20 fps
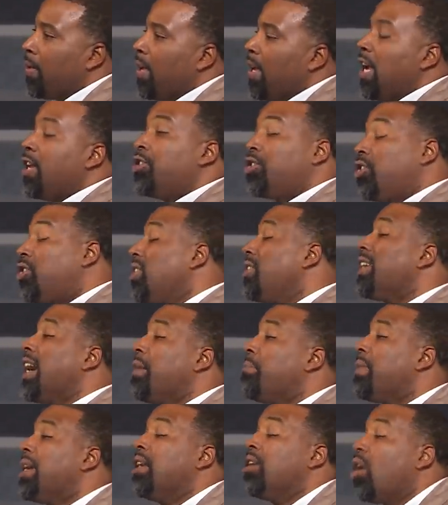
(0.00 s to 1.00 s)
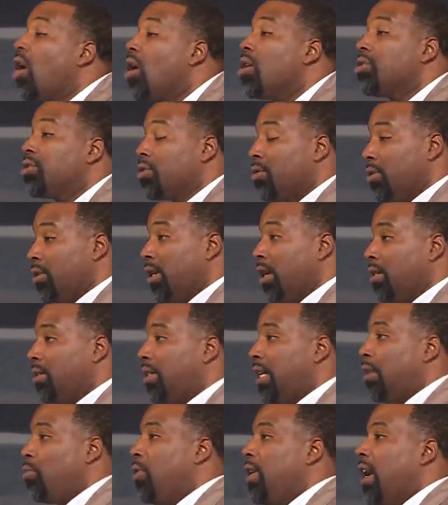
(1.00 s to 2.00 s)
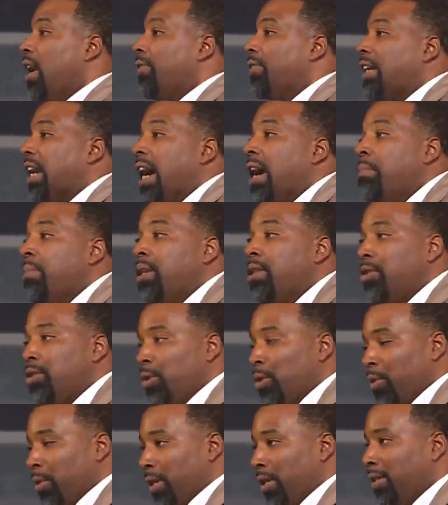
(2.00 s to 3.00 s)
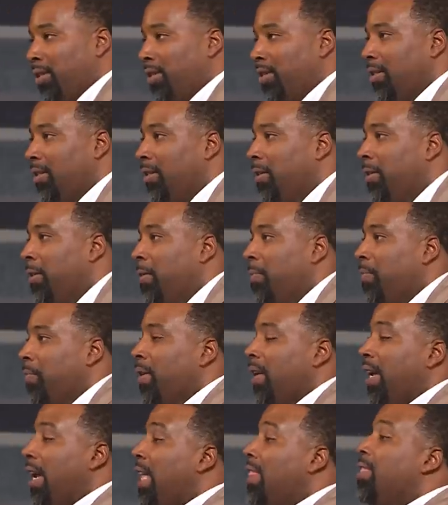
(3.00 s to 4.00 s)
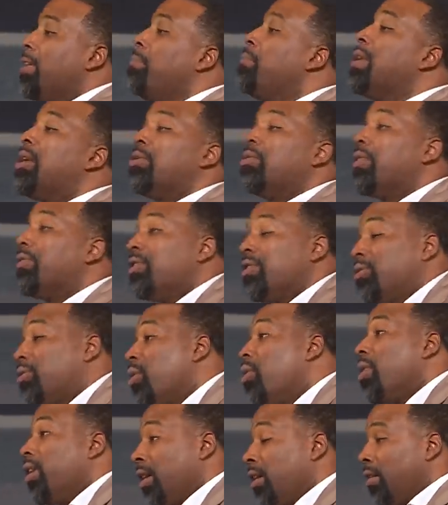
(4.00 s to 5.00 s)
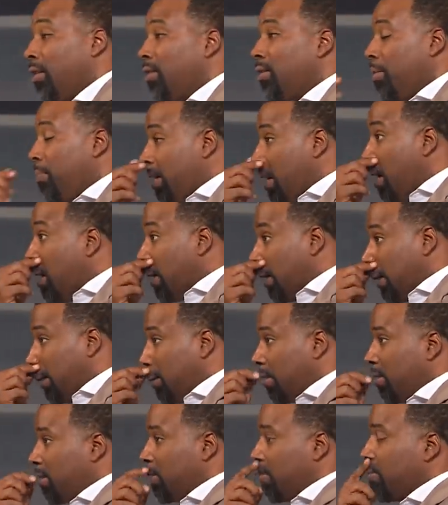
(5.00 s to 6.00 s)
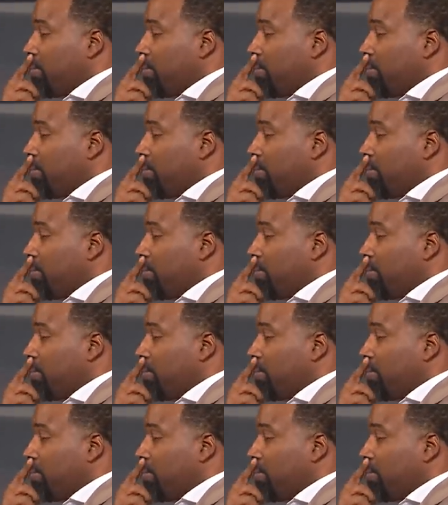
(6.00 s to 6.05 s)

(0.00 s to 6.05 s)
it should not be lost on us that we have come into it in the middle of the story, to be honest.